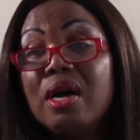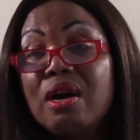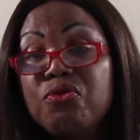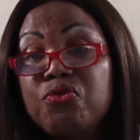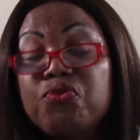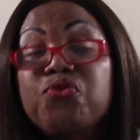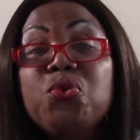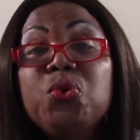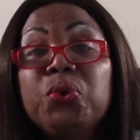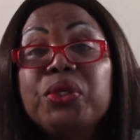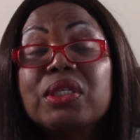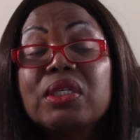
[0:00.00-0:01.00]

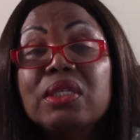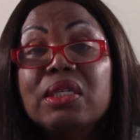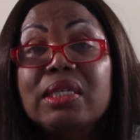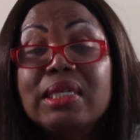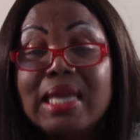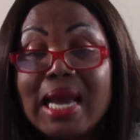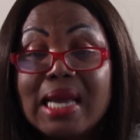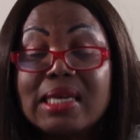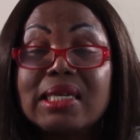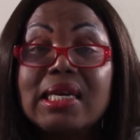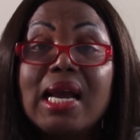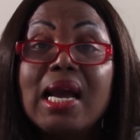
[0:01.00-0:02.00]
food
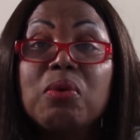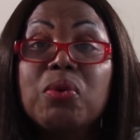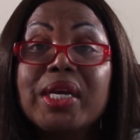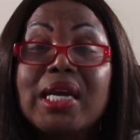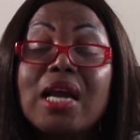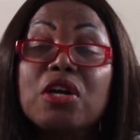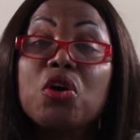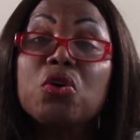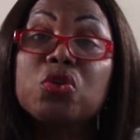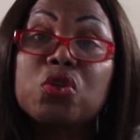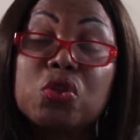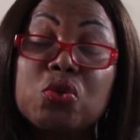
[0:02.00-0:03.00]
that we can
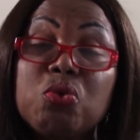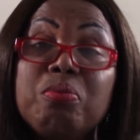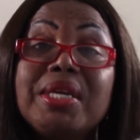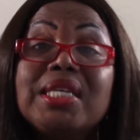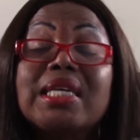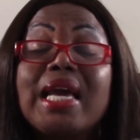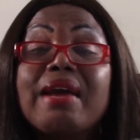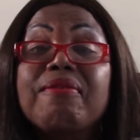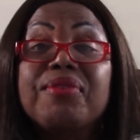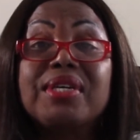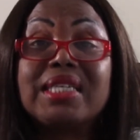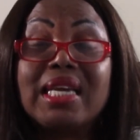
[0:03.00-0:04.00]
consume it
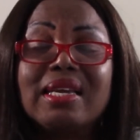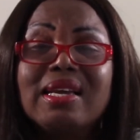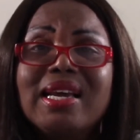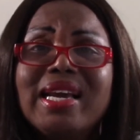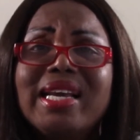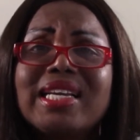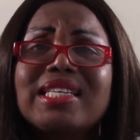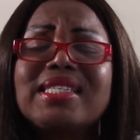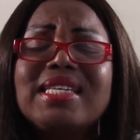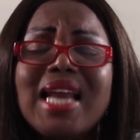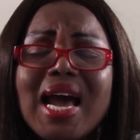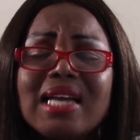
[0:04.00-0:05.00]
every day. It is
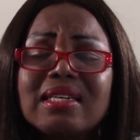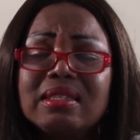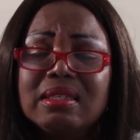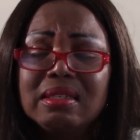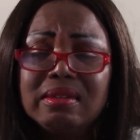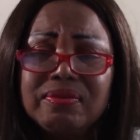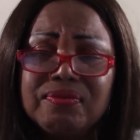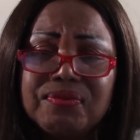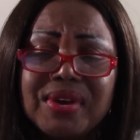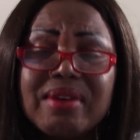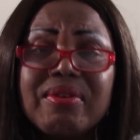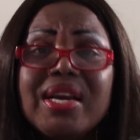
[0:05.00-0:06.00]
not
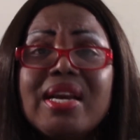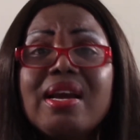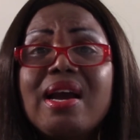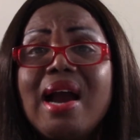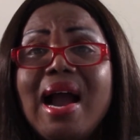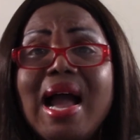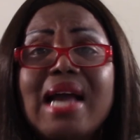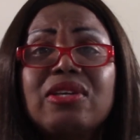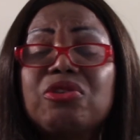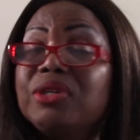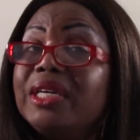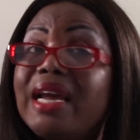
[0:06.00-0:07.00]
very hard
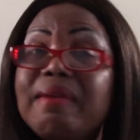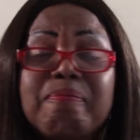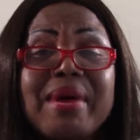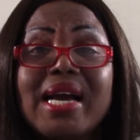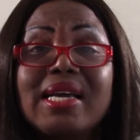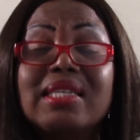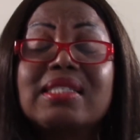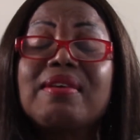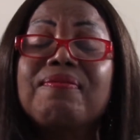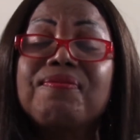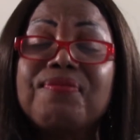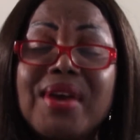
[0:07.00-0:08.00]
to get by. It's a
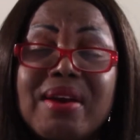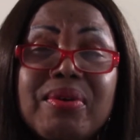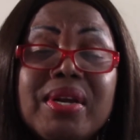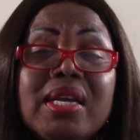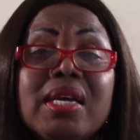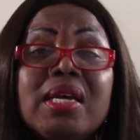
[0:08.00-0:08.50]
very,